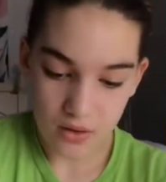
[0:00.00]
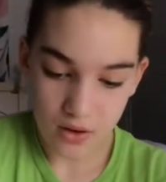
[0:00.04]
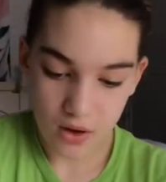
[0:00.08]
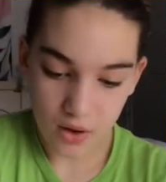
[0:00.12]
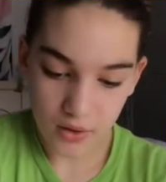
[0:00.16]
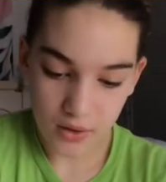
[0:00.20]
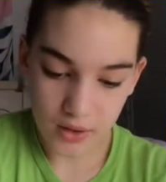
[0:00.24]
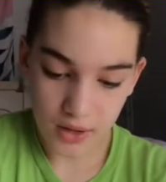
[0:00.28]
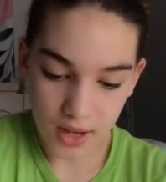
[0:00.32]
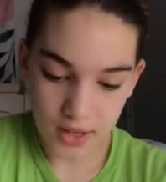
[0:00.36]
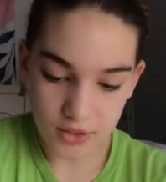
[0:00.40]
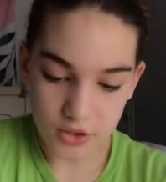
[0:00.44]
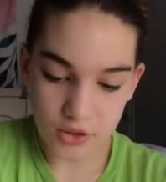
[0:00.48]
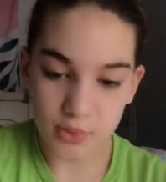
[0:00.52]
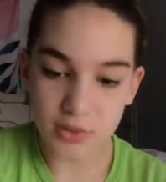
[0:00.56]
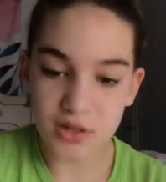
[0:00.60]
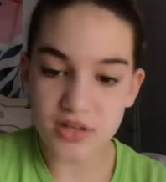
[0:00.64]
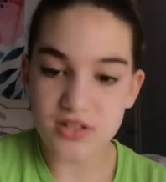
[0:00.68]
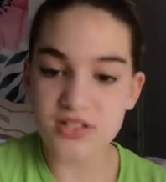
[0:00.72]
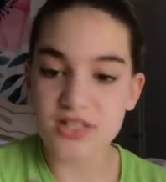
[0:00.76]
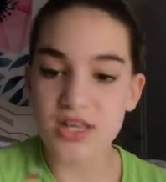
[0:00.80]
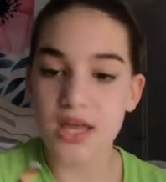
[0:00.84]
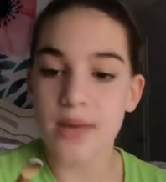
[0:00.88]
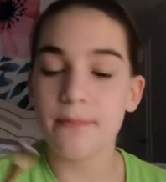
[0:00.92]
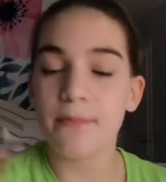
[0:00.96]
Okay, I do want
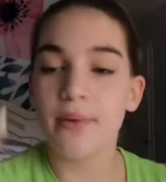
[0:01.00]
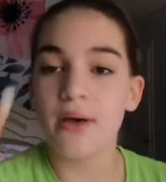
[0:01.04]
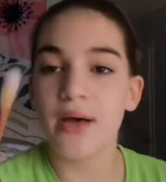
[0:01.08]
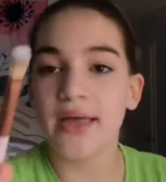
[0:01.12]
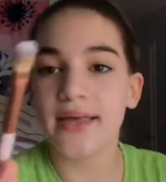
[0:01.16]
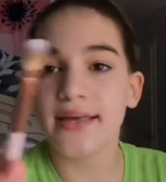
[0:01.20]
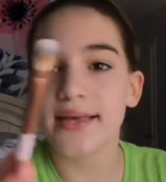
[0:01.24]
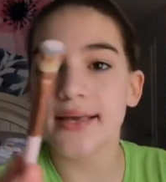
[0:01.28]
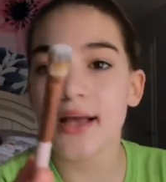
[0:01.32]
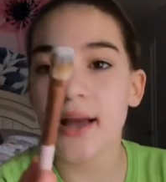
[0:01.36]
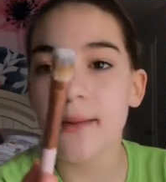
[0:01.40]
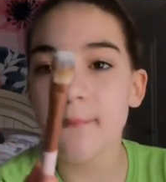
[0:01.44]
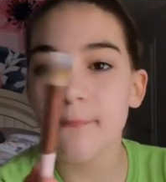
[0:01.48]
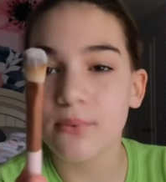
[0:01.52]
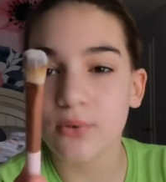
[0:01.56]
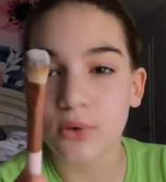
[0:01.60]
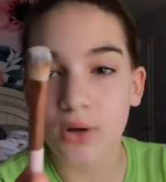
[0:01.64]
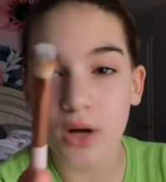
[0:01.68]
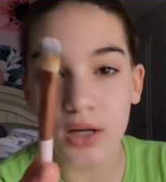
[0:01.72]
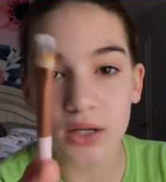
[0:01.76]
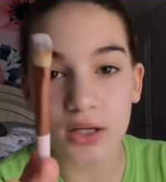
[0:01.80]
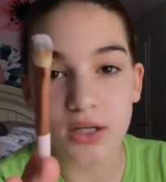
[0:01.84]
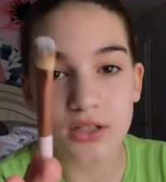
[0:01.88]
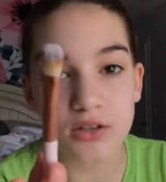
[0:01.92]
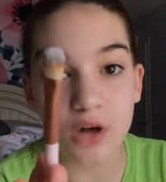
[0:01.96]
to say picking a
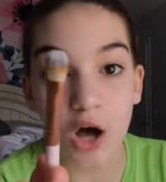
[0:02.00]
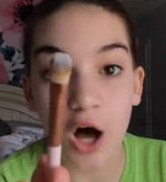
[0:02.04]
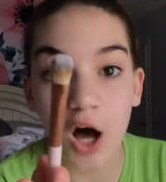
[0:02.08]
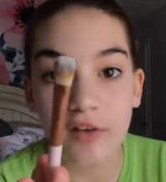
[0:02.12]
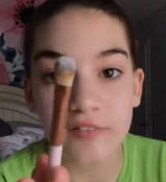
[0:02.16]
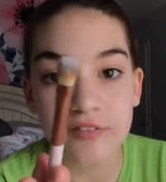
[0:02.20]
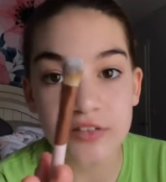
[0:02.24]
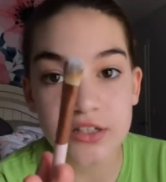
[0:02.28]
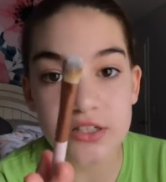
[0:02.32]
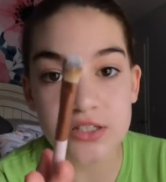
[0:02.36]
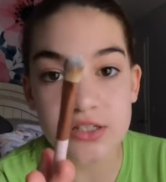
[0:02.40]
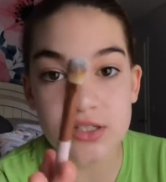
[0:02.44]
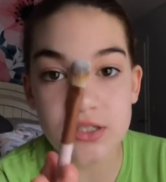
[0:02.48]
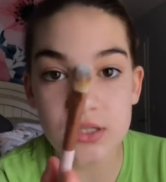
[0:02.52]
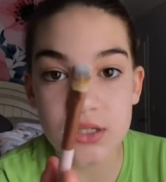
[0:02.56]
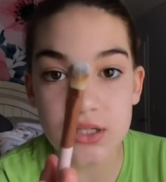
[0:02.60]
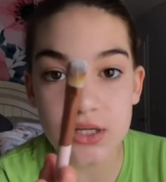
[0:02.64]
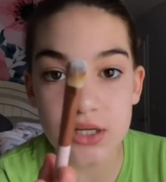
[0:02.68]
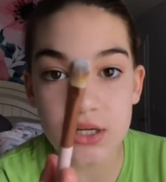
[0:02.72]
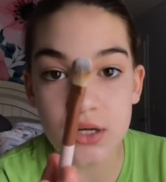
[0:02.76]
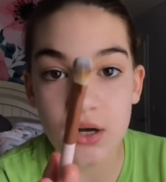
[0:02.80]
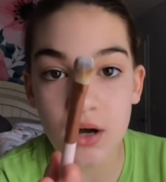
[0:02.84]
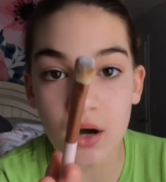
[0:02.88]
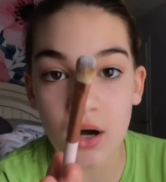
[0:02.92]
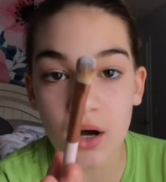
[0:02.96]
product,
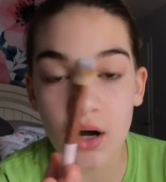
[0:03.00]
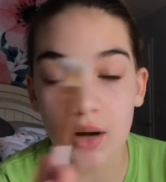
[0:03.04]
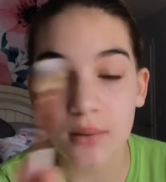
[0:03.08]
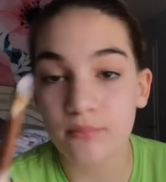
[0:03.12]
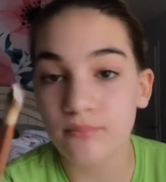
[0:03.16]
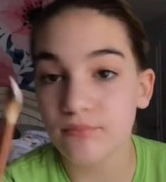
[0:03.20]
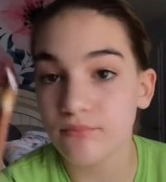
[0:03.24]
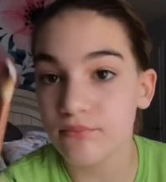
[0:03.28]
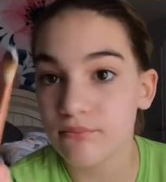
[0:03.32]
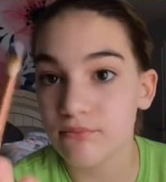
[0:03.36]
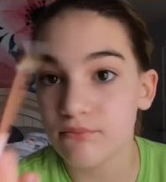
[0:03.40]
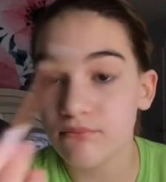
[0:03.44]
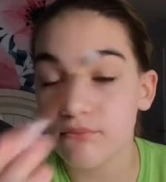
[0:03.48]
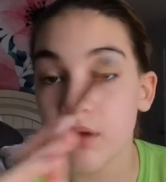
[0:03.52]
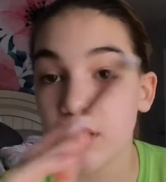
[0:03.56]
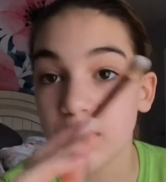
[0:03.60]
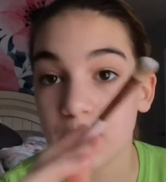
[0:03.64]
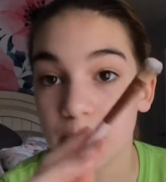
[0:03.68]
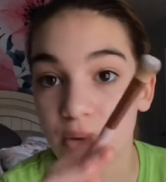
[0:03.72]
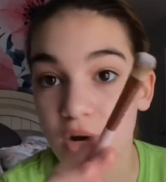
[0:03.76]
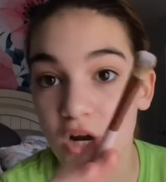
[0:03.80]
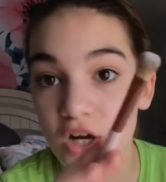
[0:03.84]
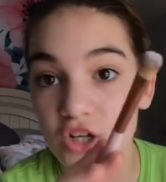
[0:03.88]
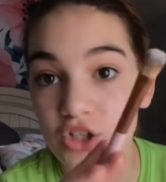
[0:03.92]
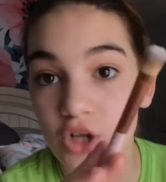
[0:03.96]
obviously, um, on the
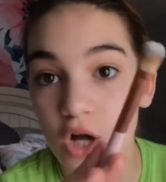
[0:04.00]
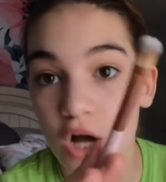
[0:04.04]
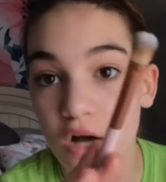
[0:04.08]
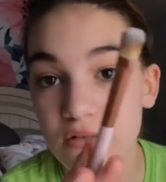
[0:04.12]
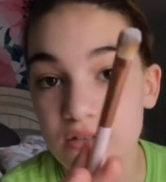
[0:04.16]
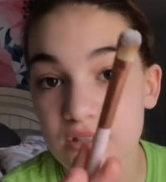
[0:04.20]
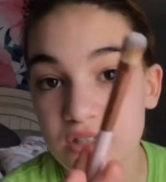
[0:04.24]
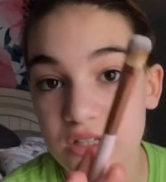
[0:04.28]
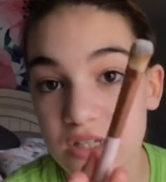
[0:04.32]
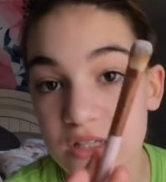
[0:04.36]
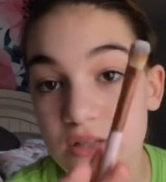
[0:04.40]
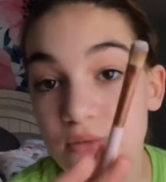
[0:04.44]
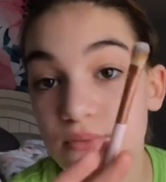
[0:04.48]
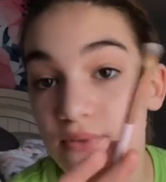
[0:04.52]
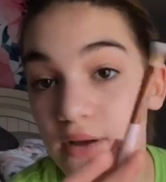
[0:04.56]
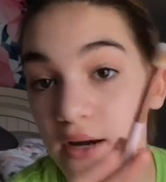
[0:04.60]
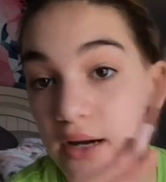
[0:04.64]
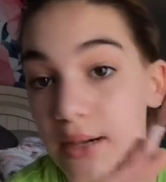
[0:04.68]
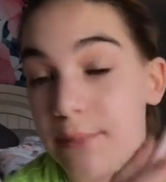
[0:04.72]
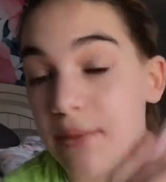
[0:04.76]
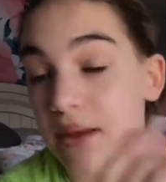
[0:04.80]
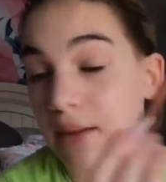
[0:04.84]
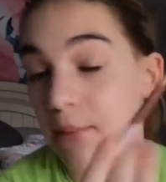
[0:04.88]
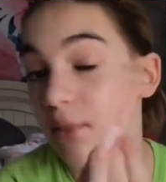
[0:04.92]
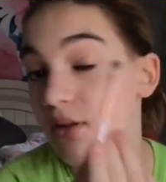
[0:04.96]
brush, obviously it's
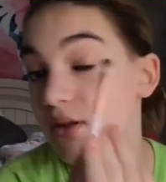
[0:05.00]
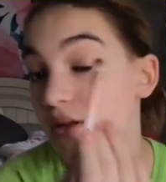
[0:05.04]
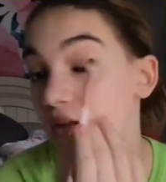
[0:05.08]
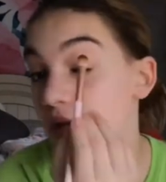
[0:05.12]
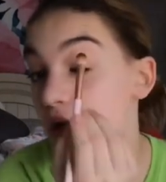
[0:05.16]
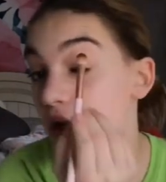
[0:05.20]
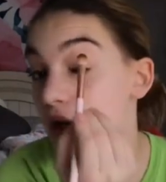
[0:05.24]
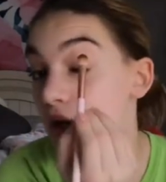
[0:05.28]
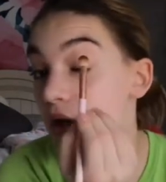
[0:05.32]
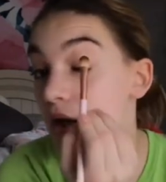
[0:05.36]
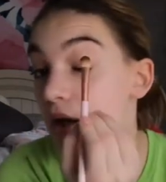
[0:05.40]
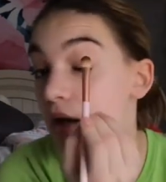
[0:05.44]
very pigmented,